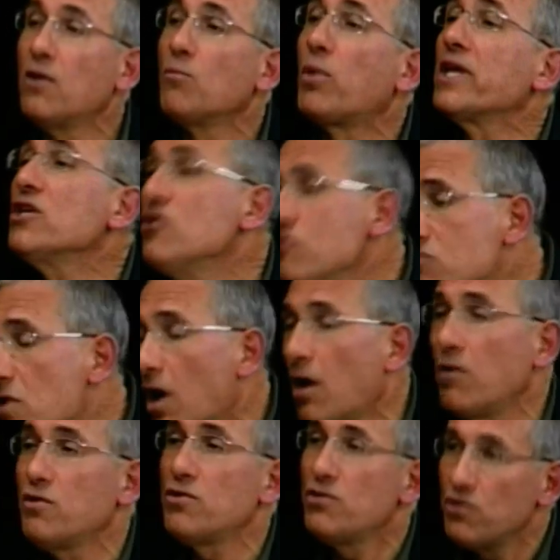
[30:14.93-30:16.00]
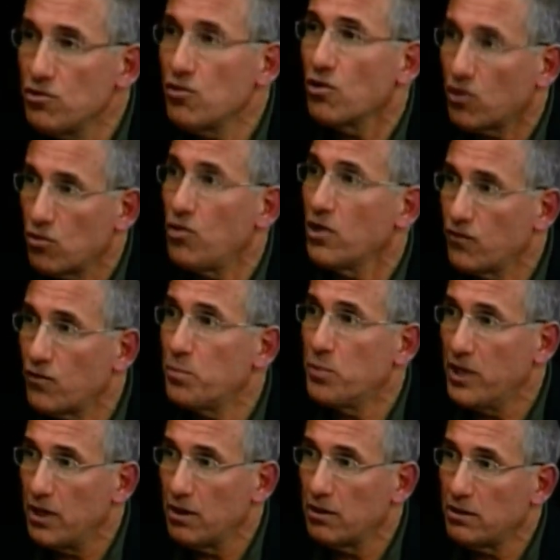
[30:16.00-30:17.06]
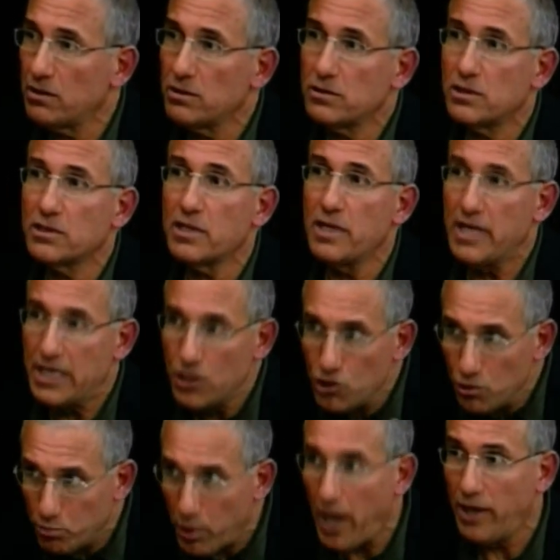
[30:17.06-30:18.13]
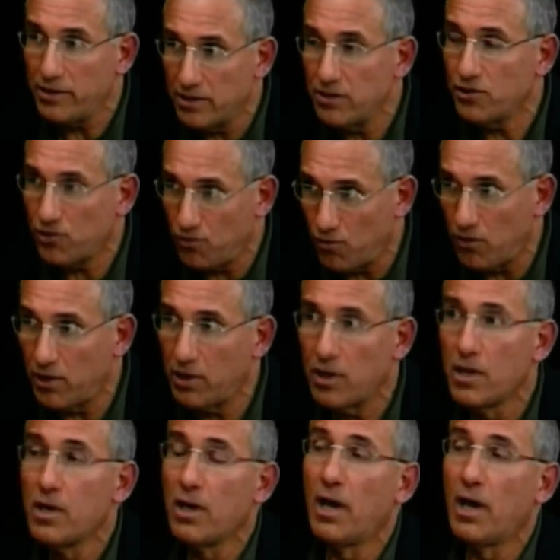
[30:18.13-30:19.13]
but you know the New York Court of Appeals is an independent court,